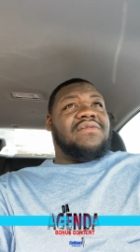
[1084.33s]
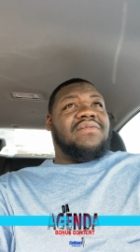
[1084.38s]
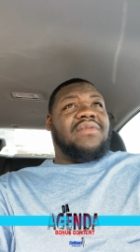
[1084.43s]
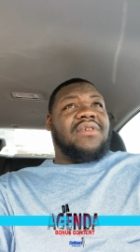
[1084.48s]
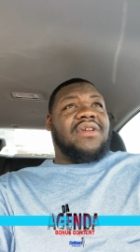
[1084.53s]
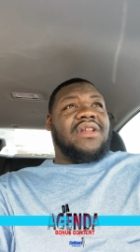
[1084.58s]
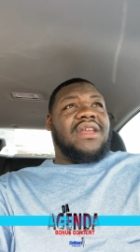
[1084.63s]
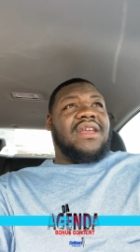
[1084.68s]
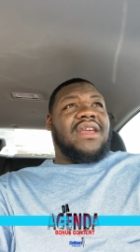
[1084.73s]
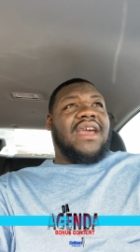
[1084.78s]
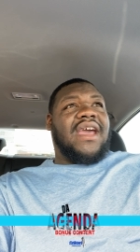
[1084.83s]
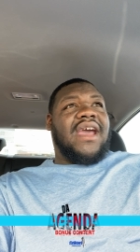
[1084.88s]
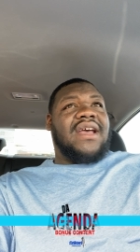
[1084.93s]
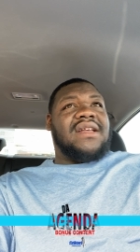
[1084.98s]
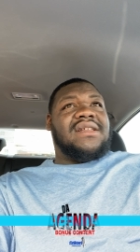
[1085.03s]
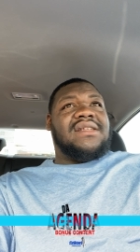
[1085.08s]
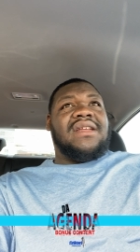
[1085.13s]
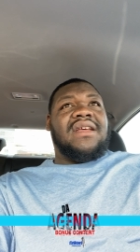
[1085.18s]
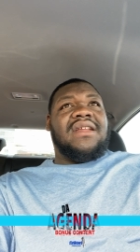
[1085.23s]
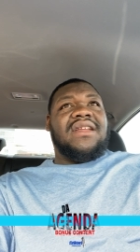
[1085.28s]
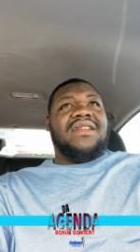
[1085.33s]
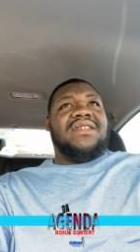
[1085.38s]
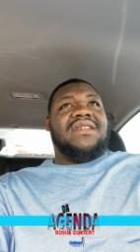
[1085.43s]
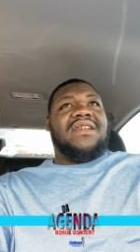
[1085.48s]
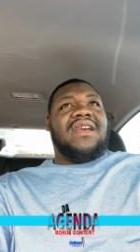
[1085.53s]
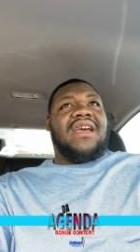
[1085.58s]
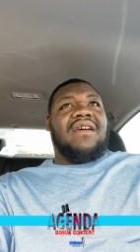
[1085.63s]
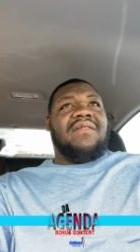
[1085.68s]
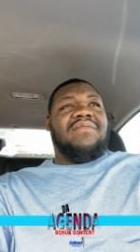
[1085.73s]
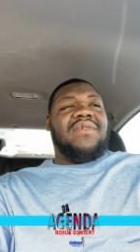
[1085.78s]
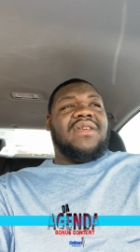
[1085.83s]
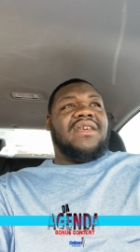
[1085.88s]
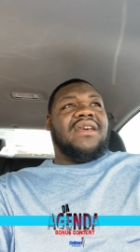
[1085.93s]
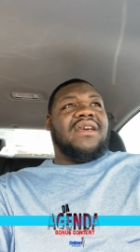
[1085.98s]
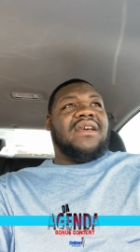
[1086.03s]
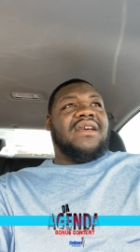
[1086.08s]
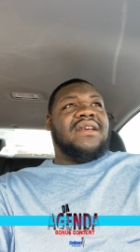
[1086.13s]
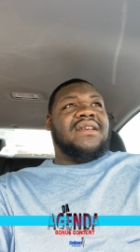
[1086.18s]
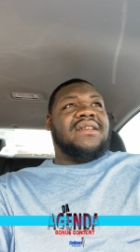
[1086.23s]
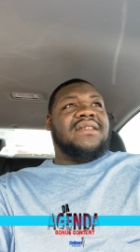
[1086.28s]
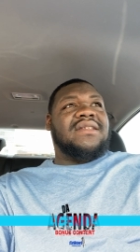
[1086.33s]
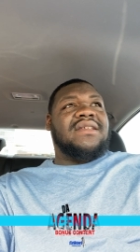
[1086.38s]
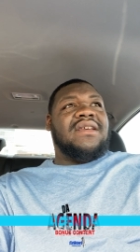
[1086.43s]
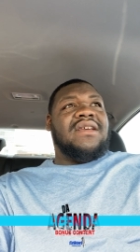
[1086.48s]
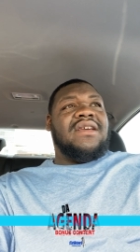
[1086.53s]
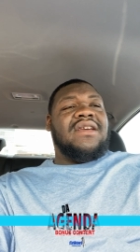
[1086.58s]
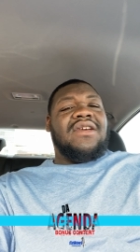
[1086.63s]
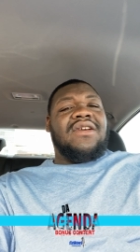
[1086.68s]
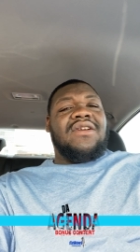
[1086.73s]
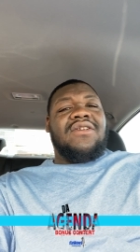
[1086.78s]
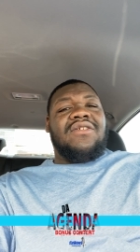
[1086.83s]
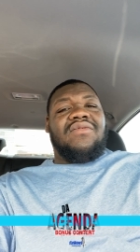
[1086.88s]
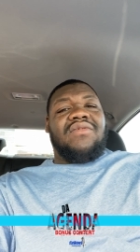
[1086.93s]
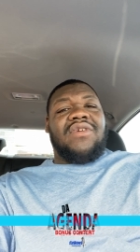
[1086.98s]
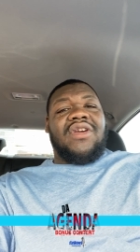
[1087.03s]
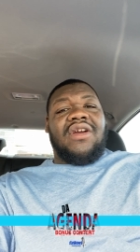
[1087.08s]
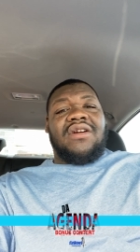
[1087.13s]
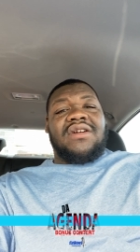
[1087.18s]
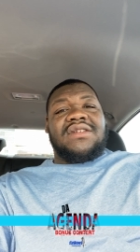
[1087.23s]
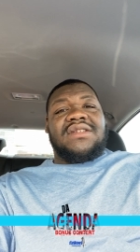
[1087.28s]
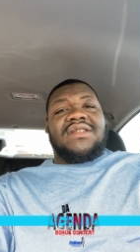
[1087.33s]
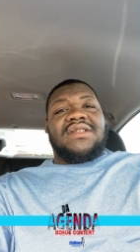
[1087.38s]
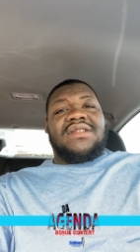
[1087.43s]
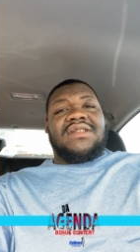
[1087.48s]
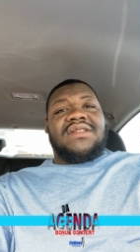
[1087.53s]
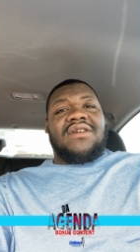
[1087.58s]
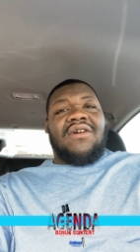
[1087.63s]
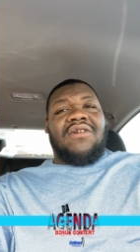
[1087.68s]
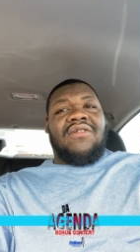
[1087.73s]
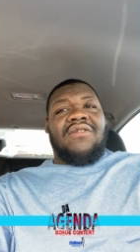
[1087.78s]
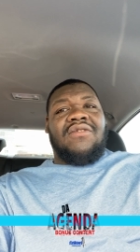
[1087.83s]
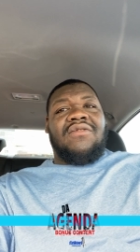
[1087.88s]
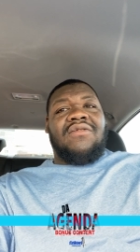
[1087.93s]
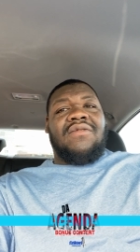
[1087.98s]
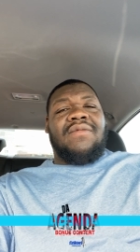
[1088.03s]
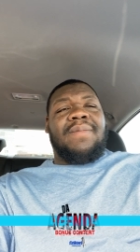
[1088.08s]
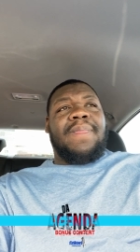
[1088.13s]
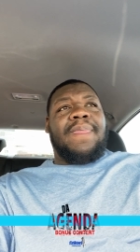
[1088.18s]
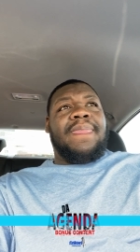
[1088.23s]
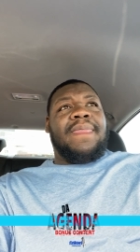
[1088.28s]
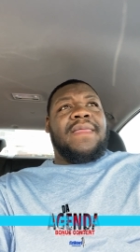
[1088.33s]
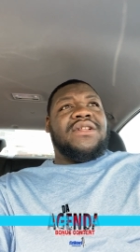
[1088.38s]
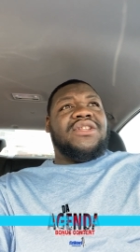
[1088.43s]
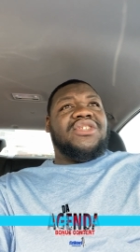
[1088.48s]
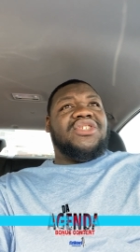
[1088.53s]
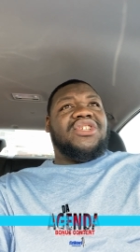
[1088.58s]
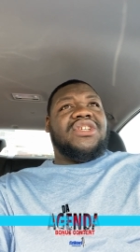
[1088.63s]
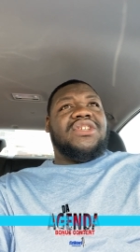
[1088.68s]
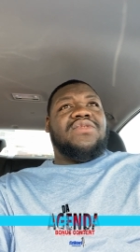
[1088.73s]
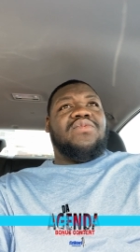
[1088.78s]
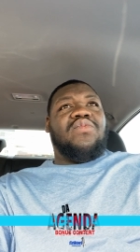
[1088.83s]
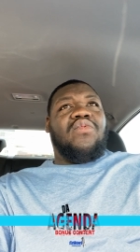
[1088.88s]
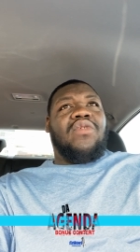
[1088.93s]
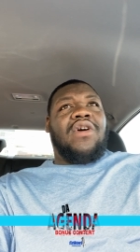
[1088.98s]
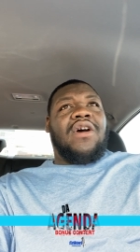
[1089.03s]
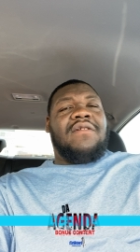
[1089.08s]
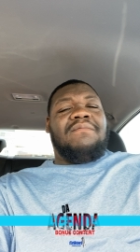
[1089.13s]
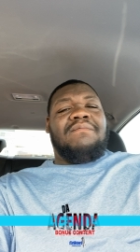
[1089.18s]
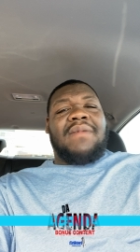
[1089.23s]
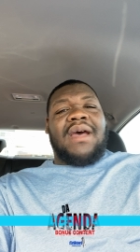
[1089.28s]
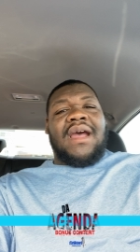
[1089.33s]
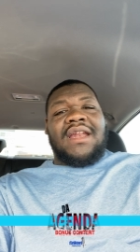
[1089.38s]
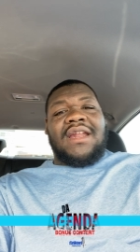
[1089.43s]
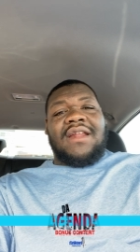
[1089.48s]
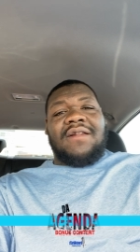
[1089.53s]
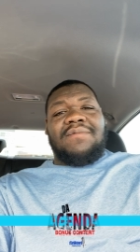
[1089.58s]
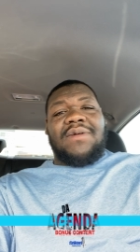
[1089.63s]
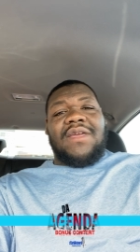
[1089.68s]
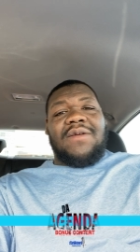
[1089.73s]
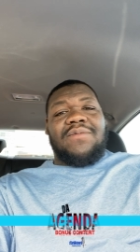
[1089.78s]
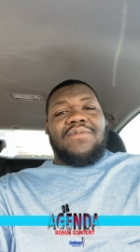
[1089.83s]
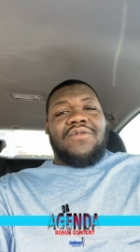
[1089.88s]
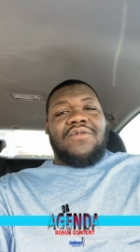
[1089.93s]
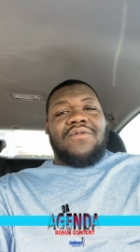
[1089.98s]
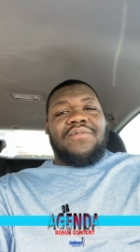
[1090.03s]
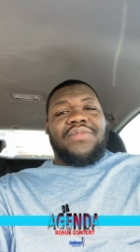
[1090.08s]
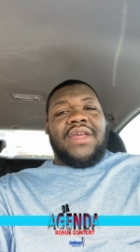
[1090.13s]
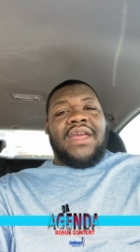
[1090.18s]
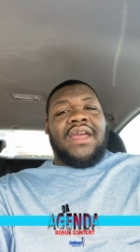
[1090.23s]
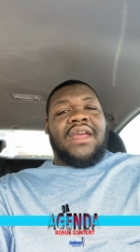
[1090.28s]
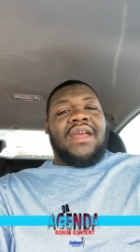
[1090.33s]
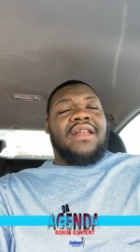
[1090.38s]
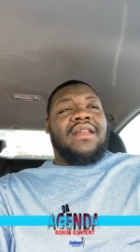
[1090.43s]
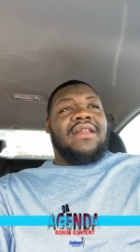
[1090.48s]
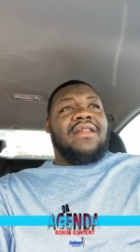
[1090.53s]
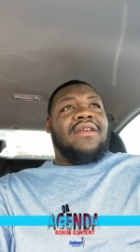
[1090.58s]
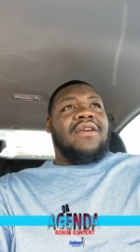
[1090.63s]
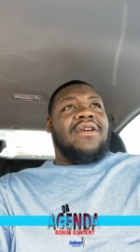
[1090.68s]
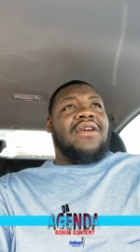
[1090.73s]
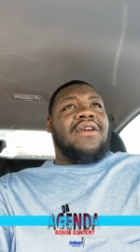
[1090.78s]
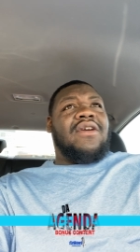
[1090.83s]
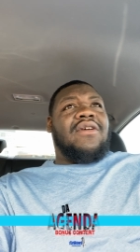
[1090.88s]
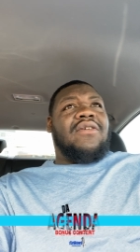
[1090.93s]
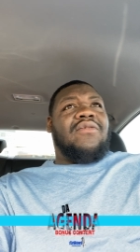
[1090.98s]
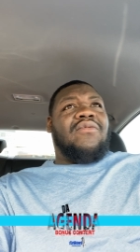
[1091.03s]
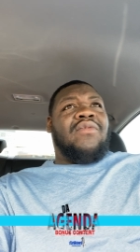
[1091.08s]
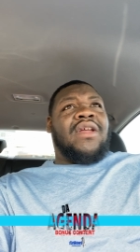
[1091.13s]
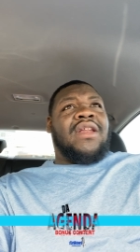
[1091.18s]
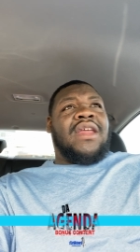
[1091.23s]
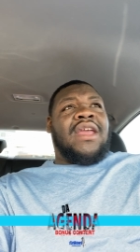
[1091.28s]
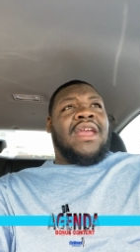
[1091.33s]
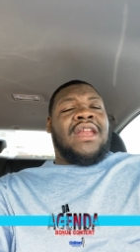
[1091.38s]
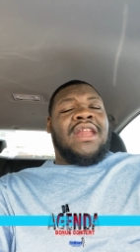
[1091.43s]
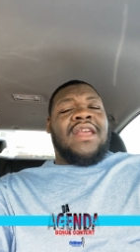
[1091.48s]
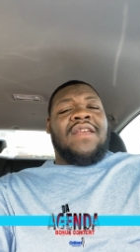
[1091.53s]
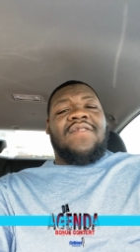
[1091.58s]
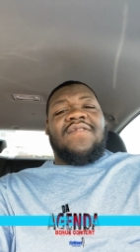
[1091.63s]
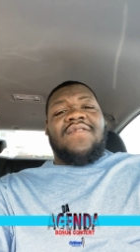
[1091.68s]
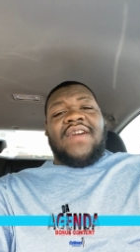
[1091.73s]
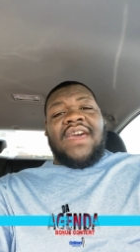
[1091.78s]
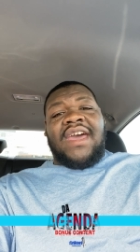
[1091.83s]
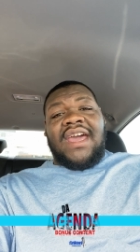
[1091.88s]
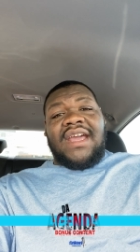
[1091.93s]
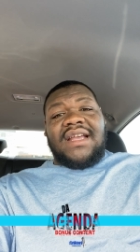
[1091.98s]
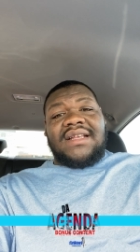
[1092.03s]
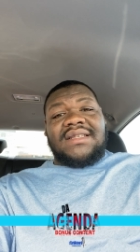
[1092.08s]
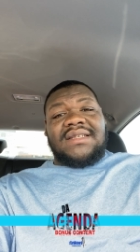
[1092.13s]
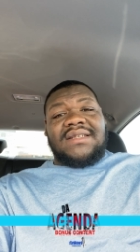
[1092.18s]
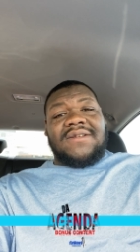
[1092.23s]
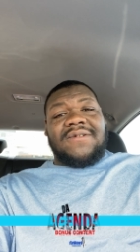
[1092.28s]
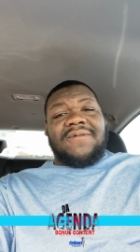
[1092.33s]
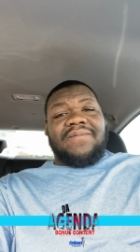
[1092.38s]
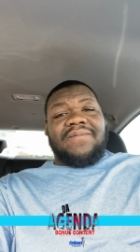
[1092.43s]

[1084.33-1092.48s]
really has done its job, because we are so just one-minded people, and when any facts